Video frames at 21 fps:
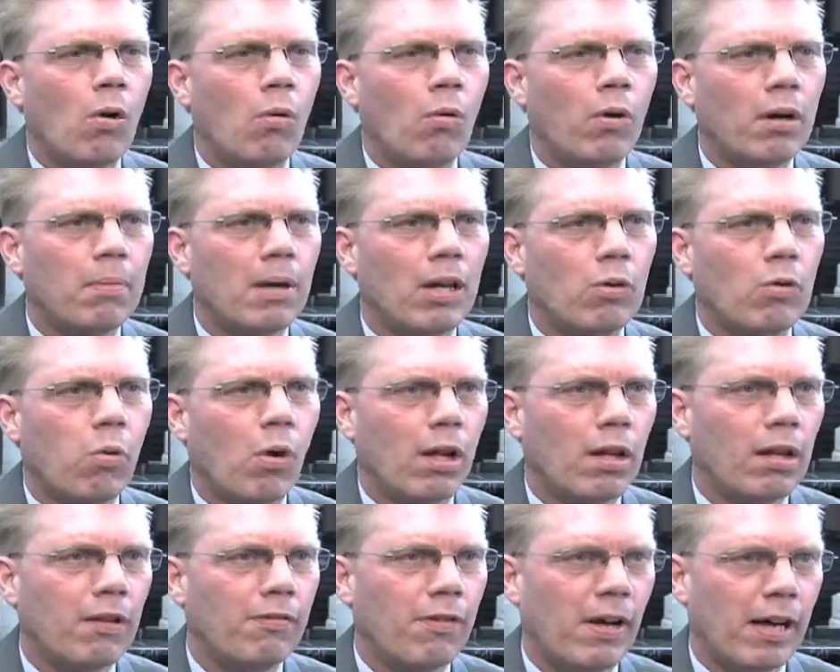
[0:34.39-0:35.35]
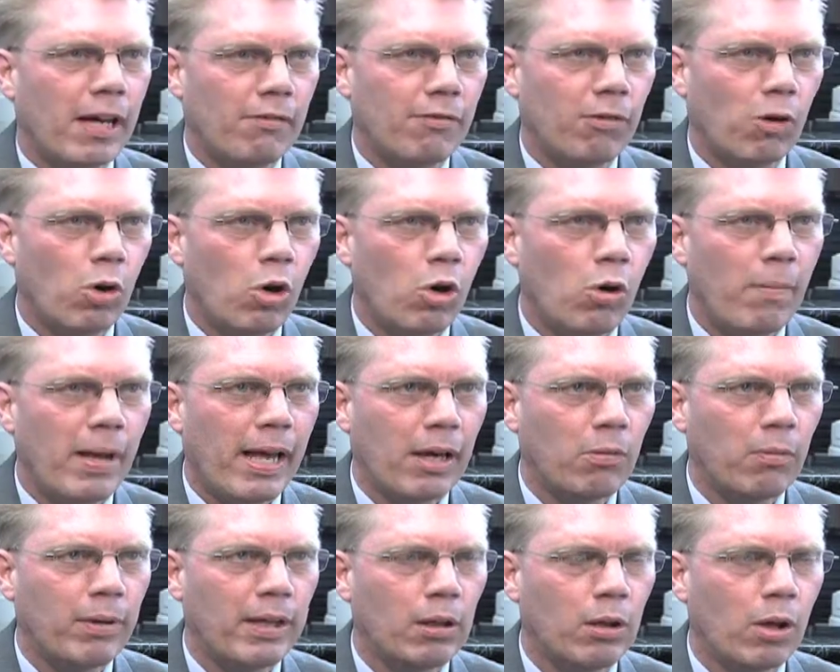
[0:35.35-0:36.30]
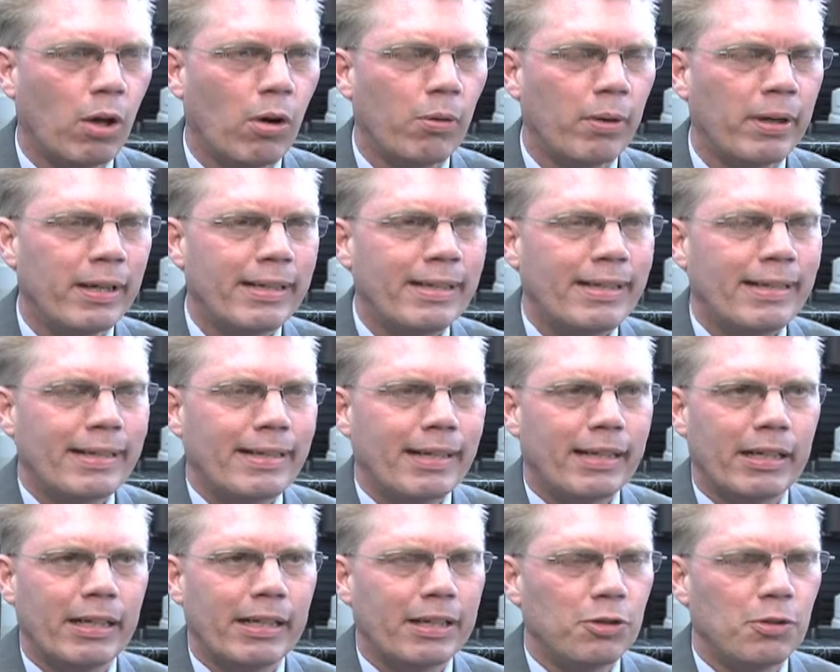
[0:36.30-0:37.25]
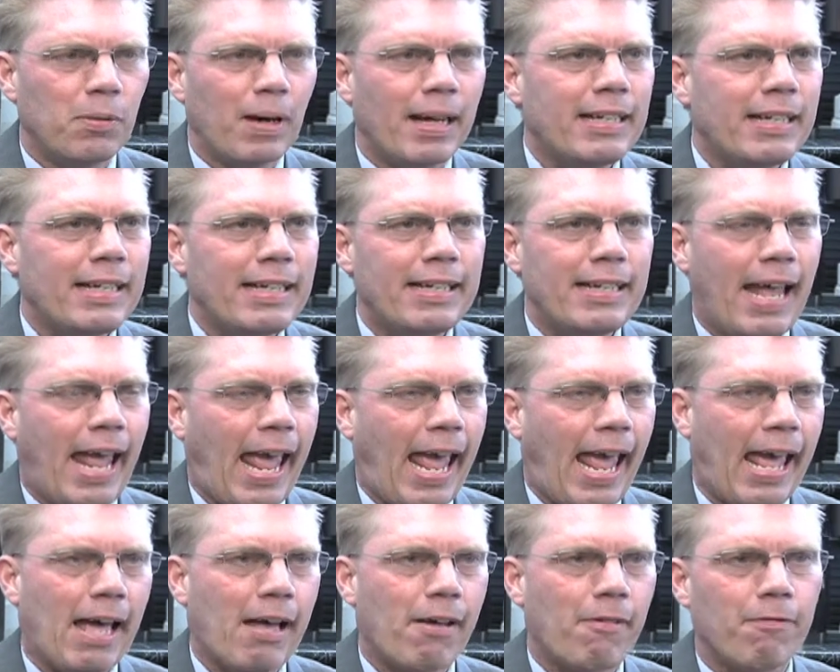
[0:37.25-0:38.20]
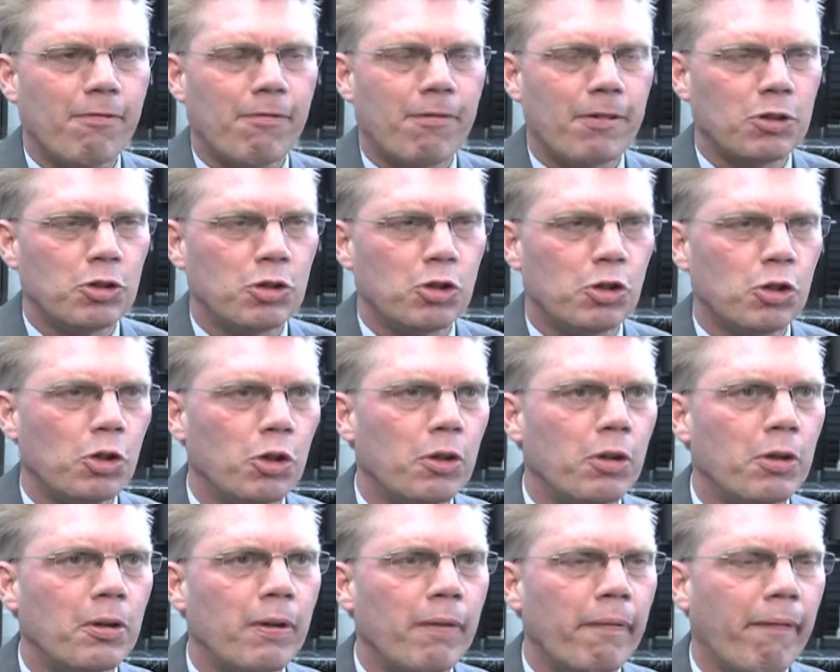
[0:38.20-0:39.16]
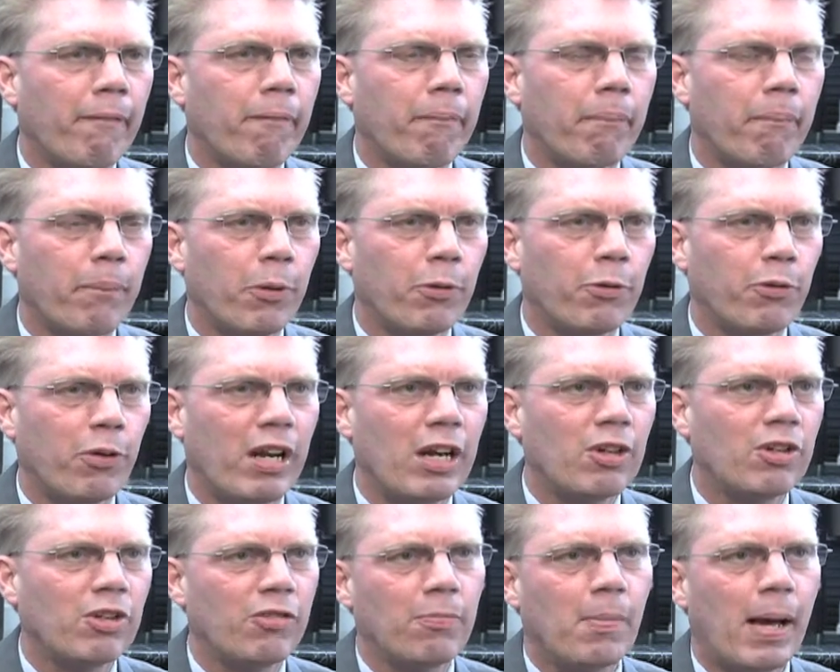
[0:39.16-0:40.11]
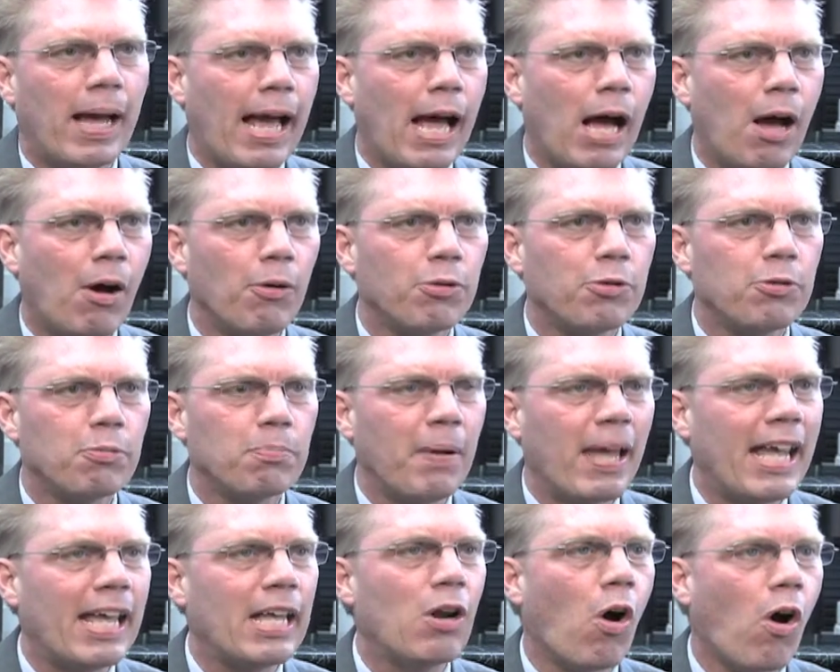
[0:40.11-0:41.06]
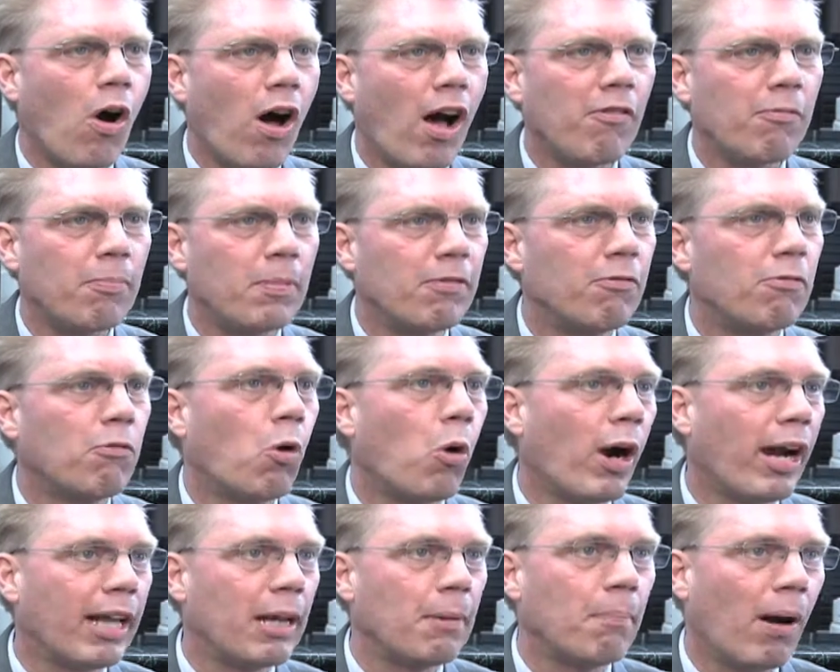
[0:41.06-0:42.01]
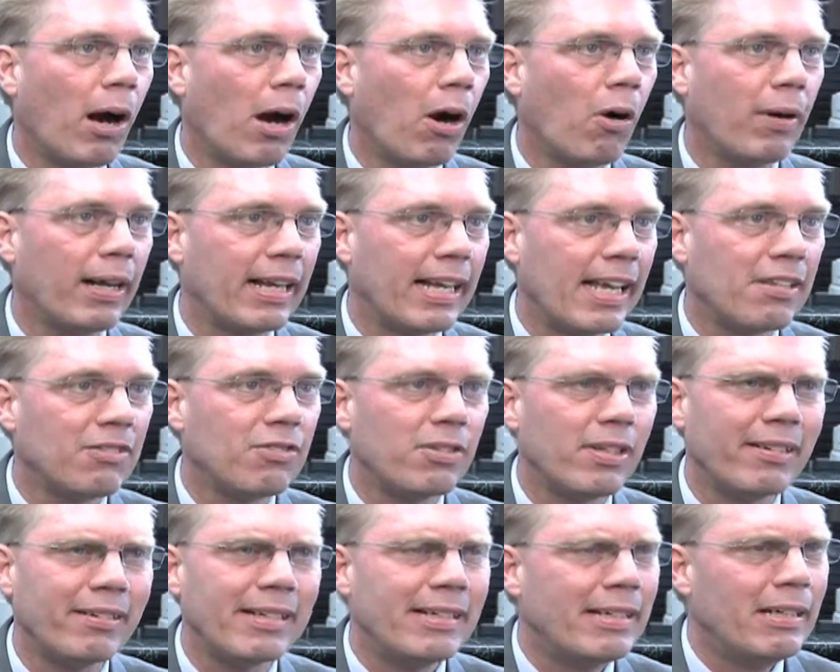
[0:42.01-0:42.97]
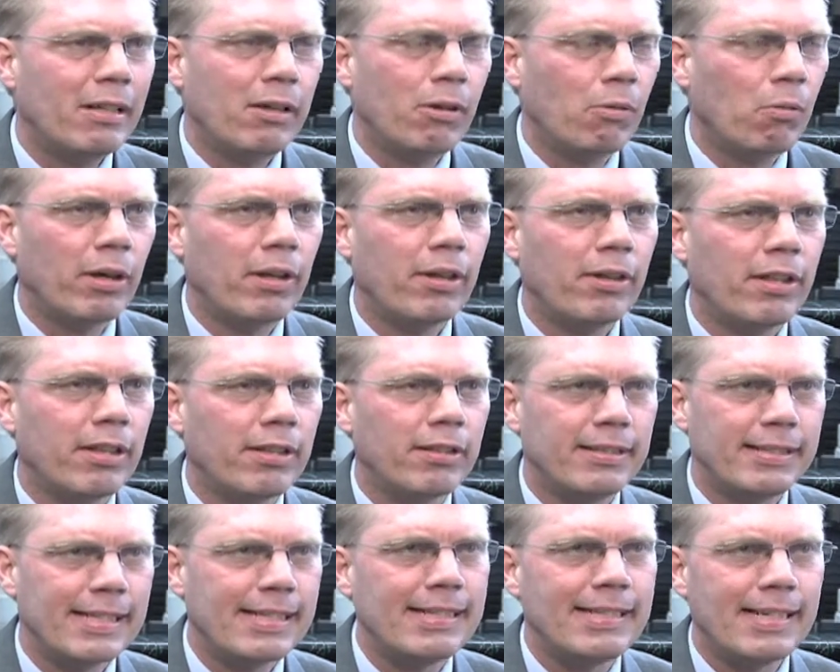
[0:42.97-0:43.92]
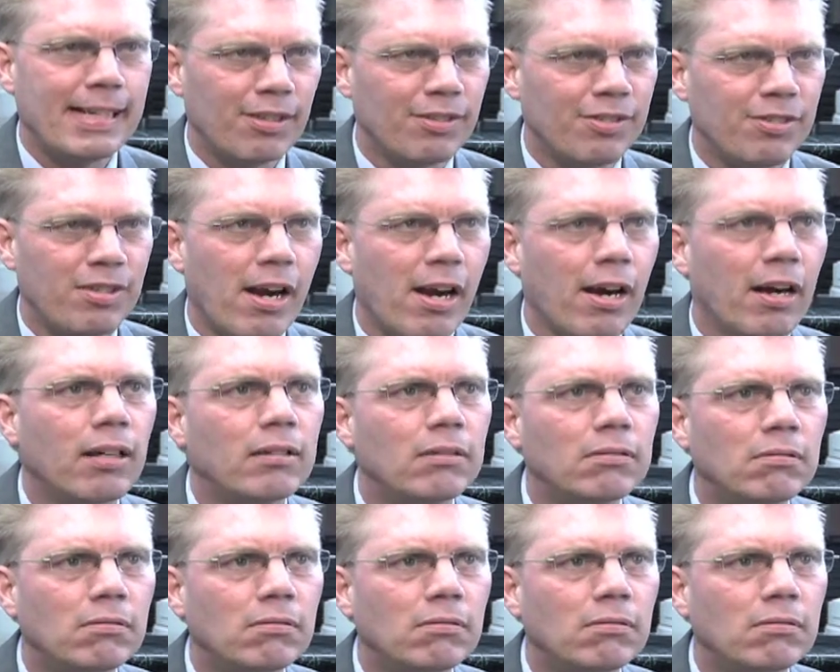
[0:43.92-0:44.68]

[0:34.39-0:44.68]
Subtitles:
What about qualifying for a home equity loan? Do I need to have a certain percentage of my house paid off before I can borrow against it? What are the details there?